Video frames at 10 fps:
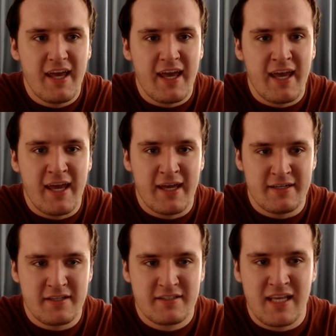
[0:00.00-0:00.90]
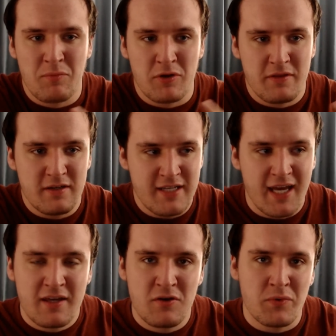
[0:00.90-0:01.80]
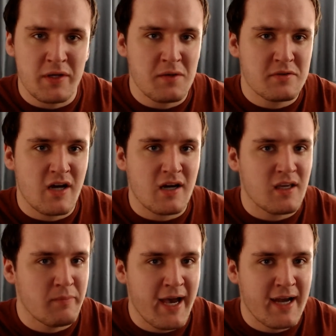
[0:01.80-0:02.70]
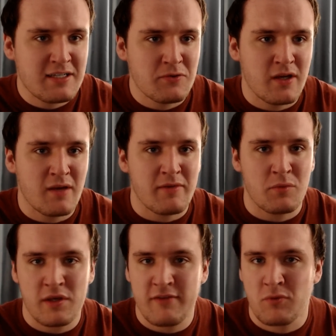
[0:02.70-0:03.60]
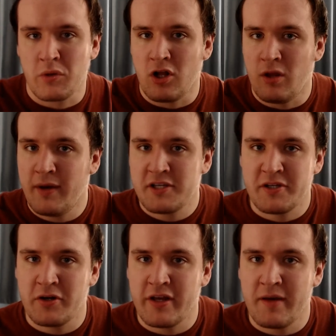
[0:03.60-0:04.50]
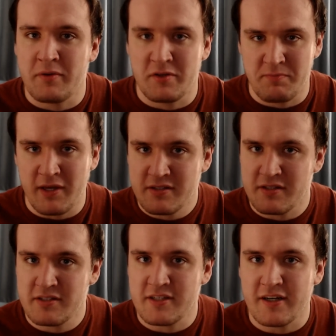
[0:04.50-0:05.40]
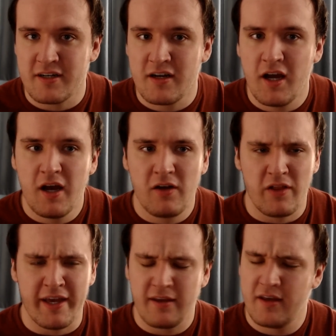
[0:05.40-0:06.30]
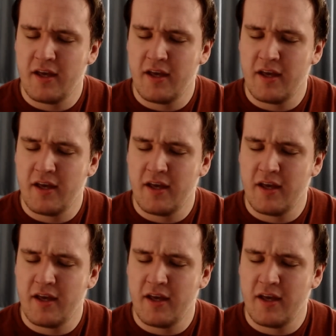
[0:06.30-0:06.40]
And same with Deku when he was talking back to him, and even when All Might showed up and was being sincere, like